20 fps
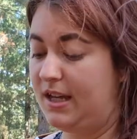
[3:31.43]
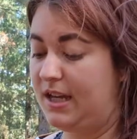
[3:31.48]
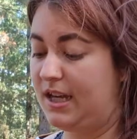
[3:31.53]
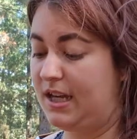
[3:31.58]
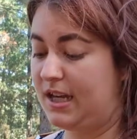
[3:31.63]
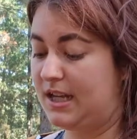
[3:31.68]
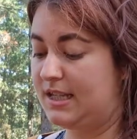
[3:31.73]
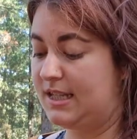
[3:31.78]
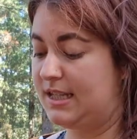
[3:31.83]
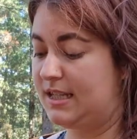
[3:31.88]
It
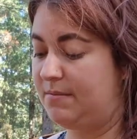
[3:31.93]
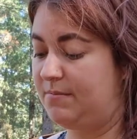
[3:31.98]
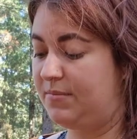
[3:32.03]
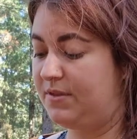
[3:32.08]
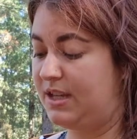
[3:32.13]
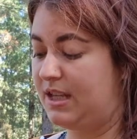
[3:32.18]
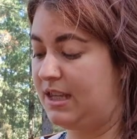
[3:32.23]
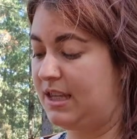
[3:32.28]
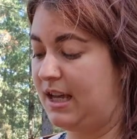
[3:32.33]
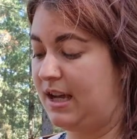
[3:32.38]
is
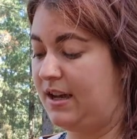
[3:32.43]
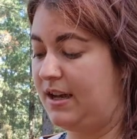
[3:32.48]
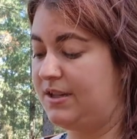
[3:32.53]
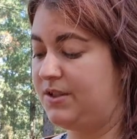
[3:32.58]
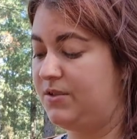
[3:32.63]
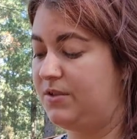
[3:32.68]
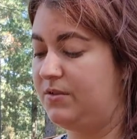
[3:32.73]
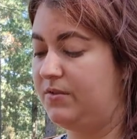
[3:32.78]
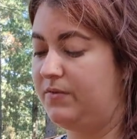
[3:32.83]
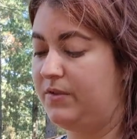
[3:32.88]
something that I
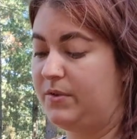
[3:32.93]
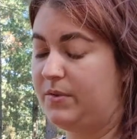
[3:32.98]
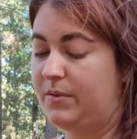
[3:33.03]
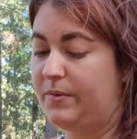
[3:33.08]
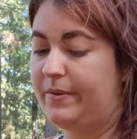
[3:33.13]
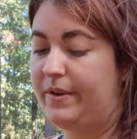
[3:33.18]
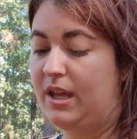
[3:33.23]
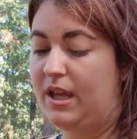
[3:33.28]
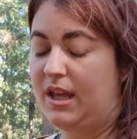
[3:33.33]
do feel